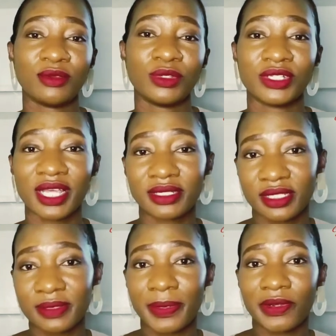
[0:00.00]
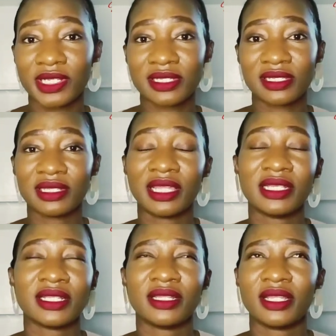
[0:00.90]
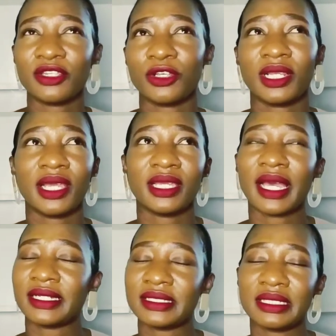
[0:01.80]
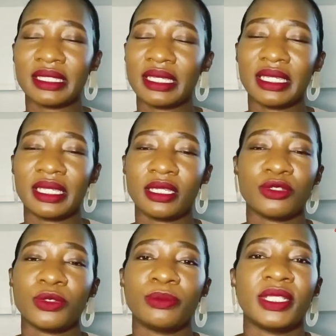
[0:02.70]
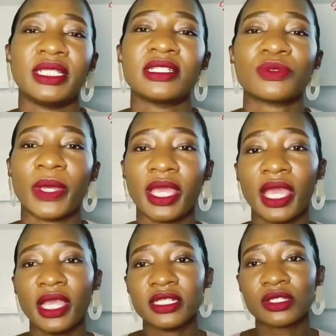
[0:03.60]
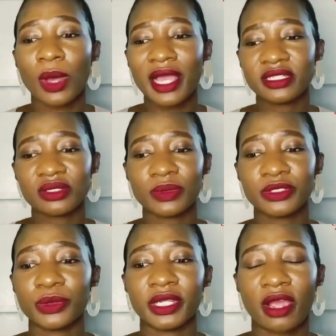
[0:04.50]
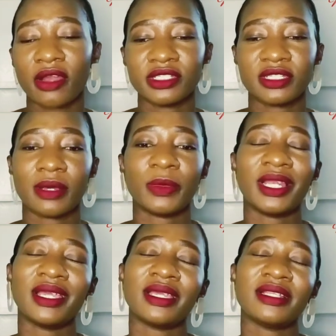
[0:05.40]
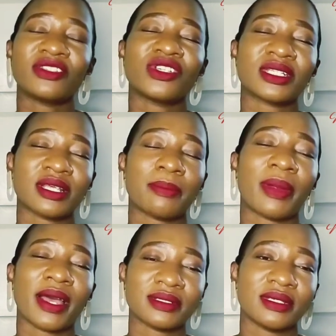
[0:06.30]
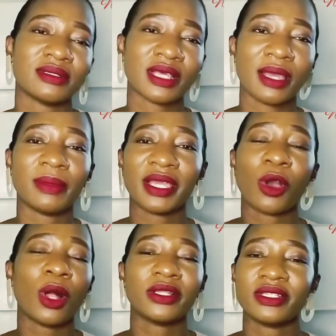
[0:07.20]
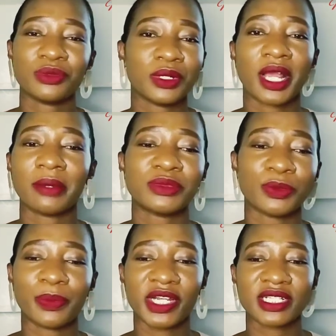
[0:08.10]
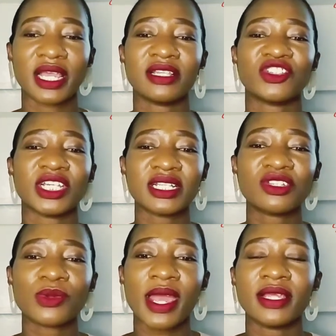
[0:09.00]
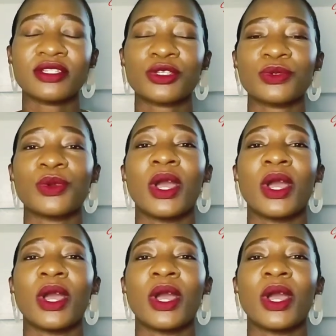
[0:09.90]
you start experiencing things and then you're like i didn't think it would be this way so i just want to encourage someone like it's just a passing time like all this will come to pass and just try to